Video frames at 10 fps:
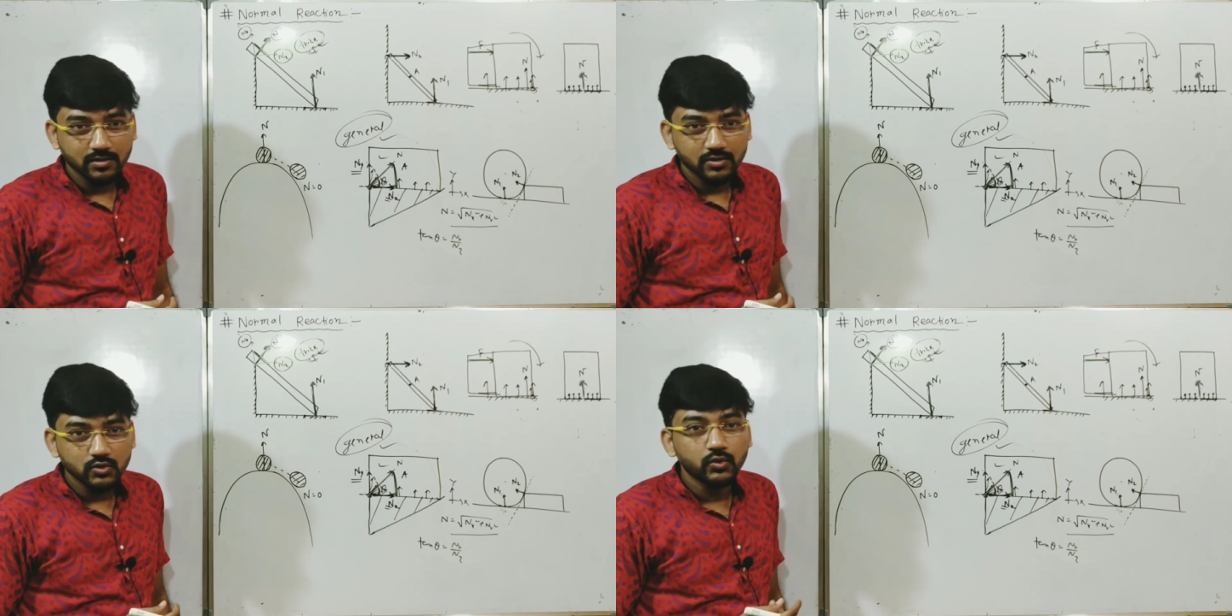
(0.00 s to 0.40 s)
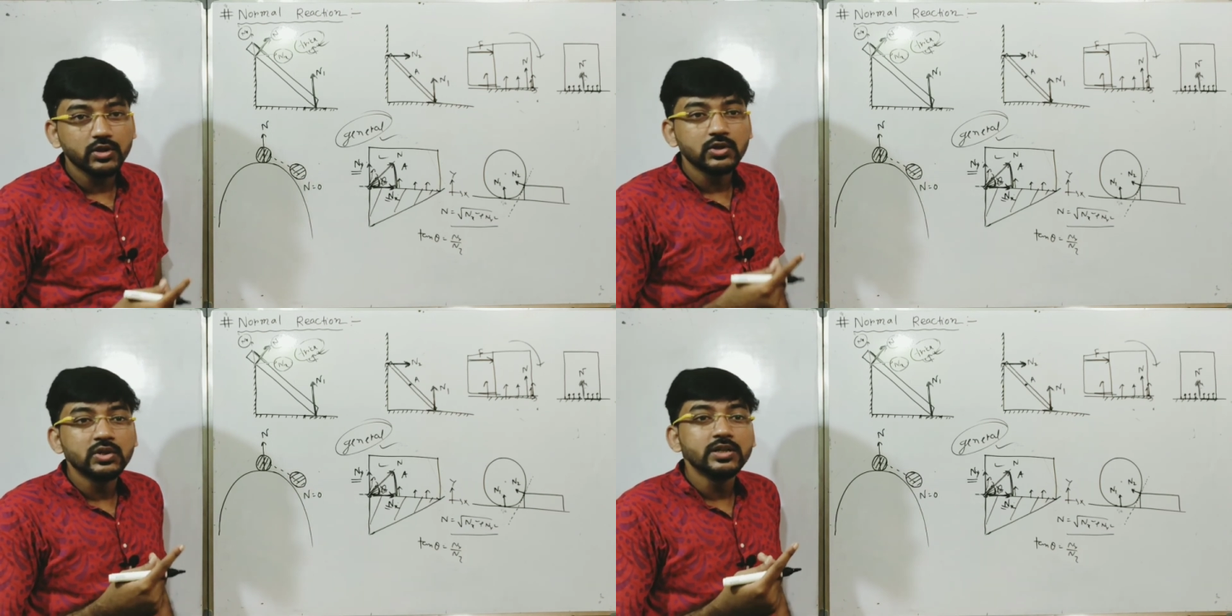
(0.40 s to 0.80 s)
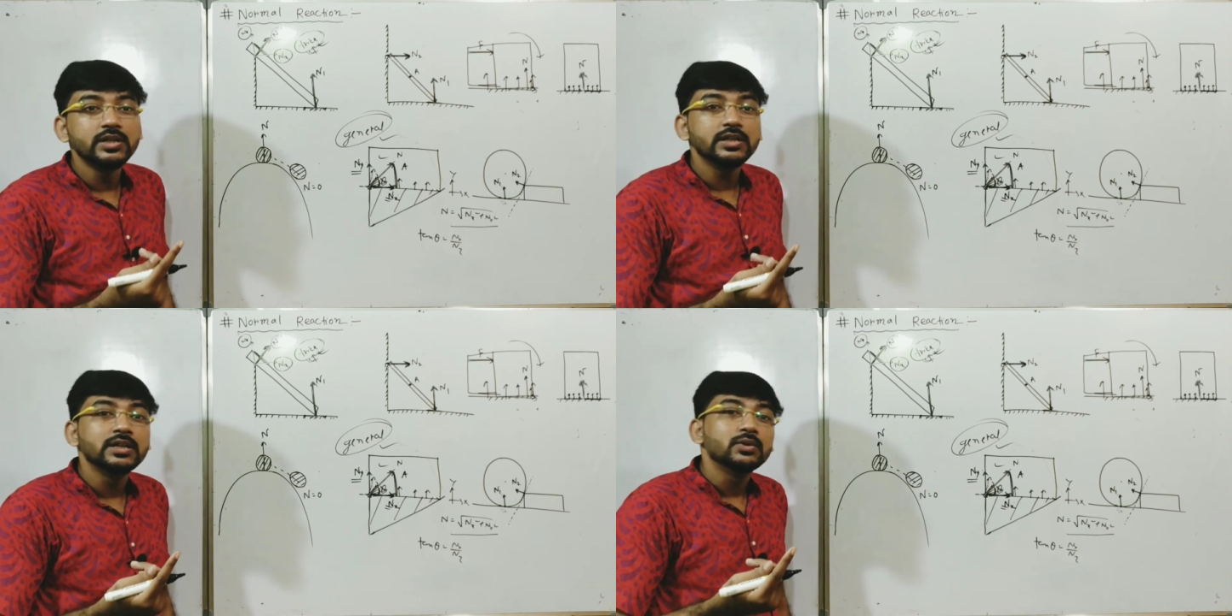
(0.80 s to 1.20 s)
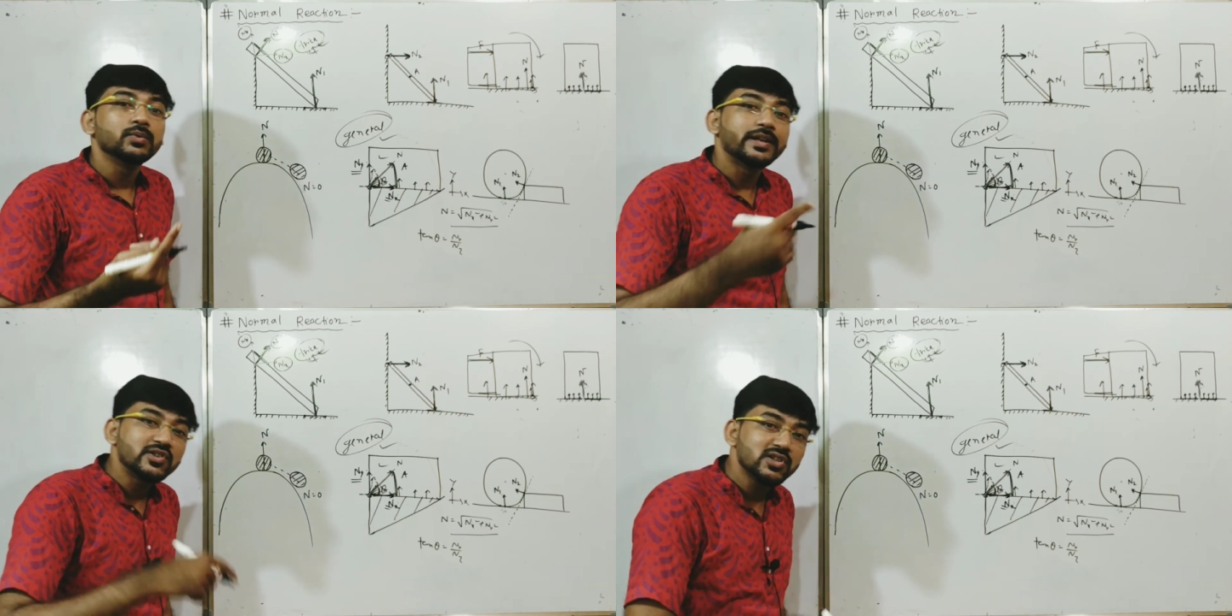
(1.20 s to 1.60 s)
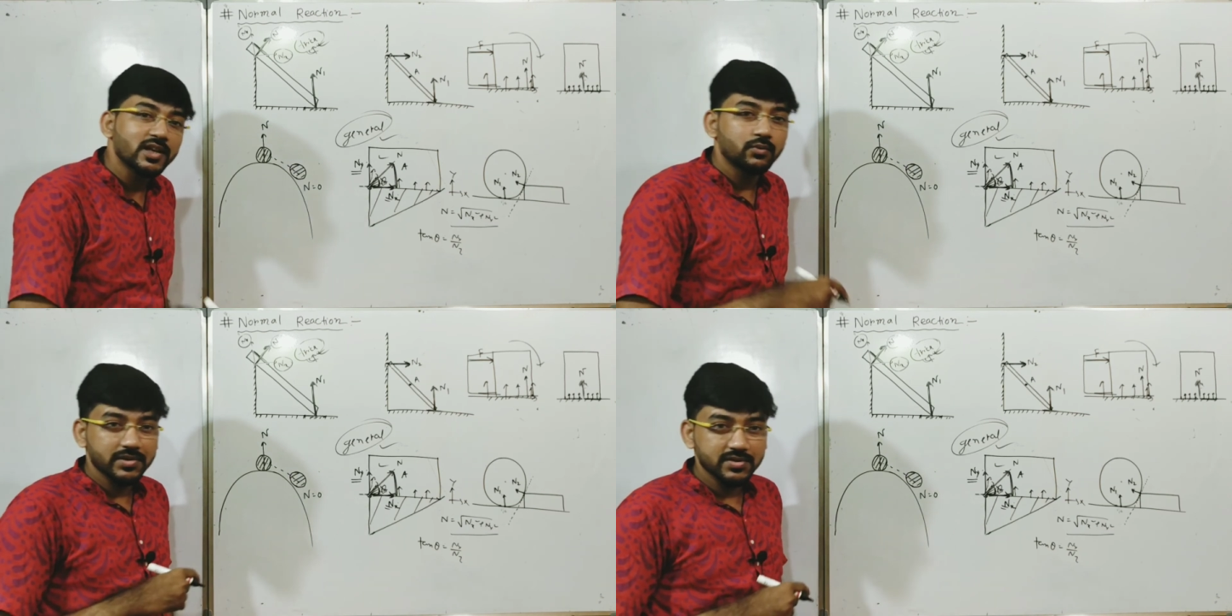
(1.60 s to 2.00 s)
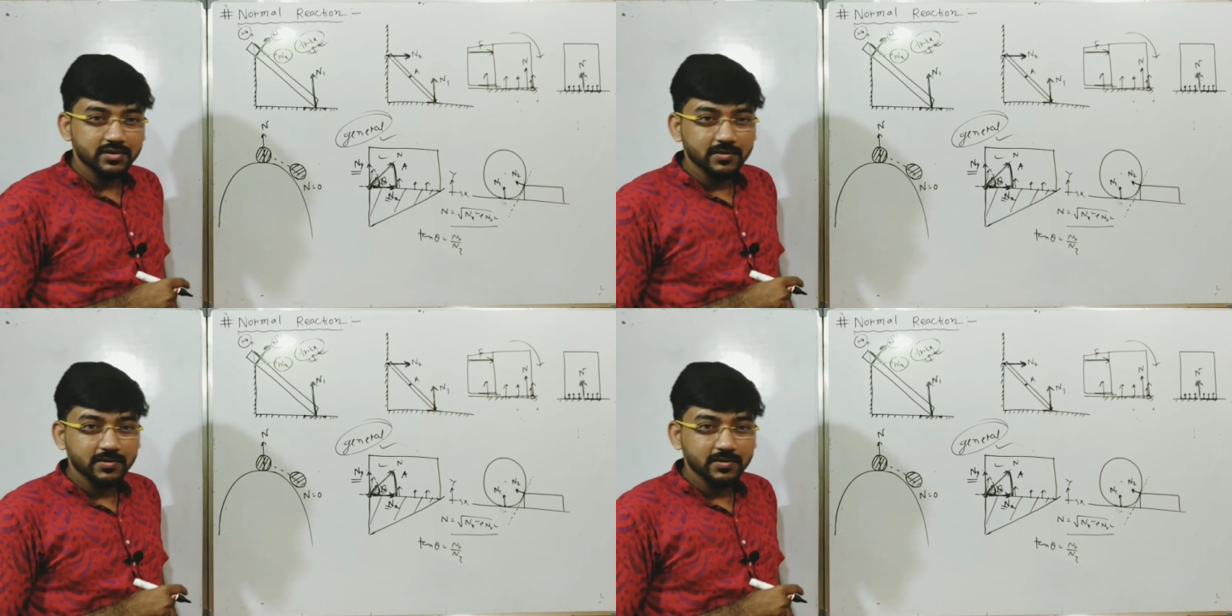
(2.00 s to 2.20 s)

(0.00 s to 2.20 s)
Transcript: so we need one extra equation.